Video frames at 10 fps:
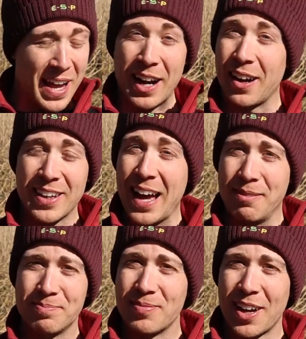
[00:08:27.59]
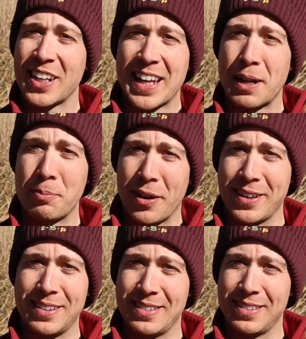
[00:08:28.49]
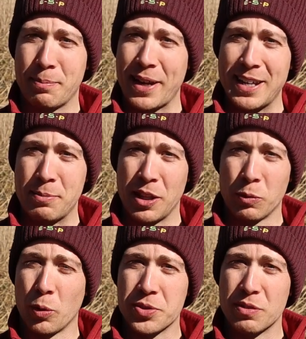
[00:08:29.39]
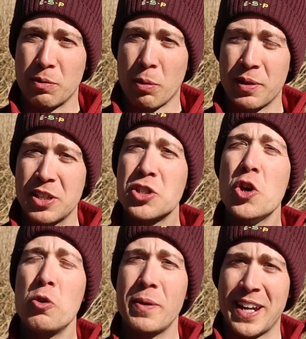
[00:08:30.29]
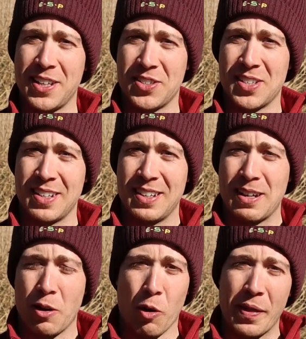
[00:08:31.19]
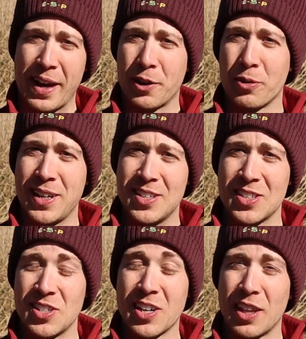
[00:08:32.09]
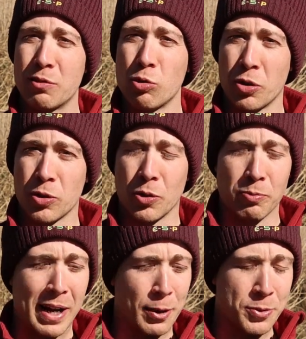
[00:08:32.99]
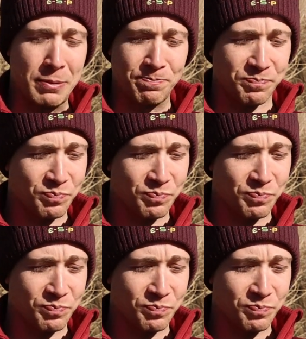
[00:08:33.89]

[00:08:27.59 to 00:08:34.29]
And I suddenly had a bite. The bait had been in the water for probably 2 minutes on that crease, and suddenly the rod had gone round.